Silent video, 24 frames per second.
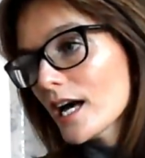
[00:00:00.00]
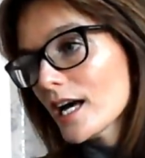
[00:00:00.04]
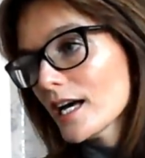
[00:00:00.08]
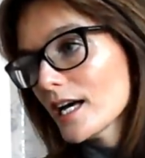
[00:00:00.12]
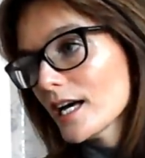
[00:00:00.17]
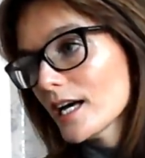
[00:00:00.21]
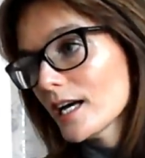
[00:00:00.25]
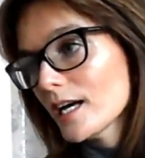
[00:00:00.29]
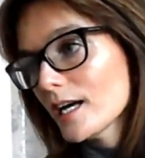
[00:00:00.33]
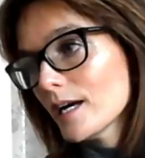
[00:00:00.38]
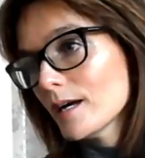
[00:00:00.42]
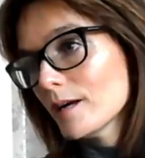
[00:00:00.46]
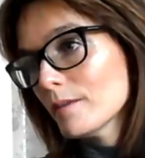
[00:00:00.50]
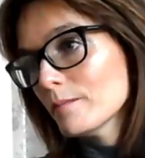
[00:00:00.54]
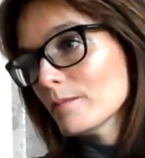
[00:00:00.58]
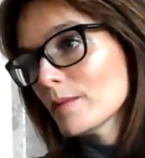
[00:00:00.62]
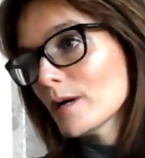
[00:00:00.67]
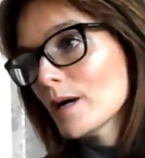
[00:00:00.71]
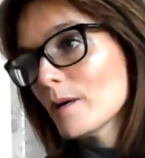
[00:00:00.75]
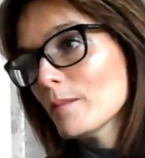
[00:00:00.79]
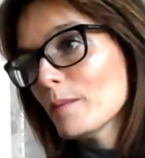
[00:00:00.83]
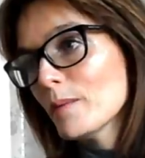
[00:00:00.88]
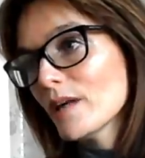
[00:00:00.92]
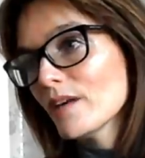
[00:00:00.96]

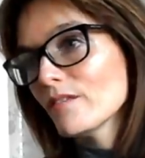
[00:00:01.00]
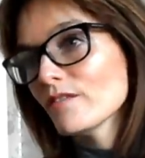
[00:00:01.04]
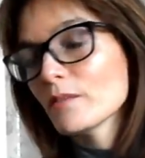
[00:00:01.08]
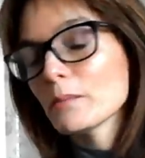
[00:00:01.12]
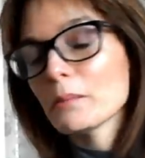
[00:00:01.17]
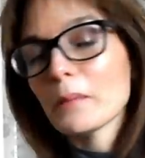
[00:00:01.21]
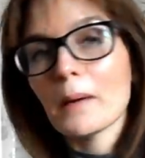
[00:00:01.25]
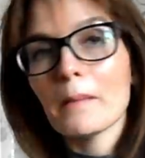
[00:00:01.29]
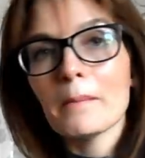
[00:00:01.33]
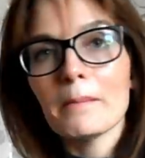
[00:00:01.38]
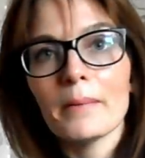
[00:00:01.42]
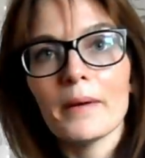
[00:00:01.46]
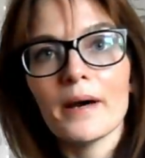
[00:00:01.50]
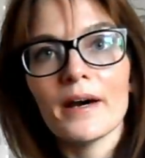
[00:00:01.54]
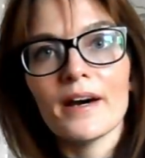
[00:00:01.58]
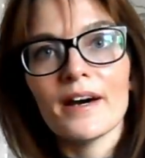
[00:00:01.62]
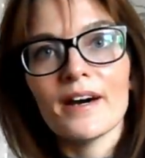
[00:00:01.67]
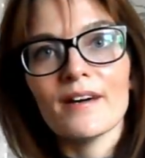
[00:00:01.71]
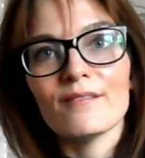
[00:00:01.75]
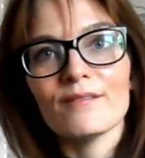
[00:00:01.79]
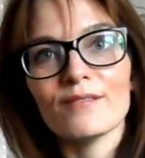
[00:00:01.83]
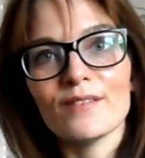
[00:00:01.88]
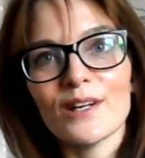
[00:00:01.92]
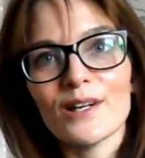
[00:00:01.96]
A bit of a
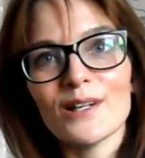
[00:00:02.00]
bumper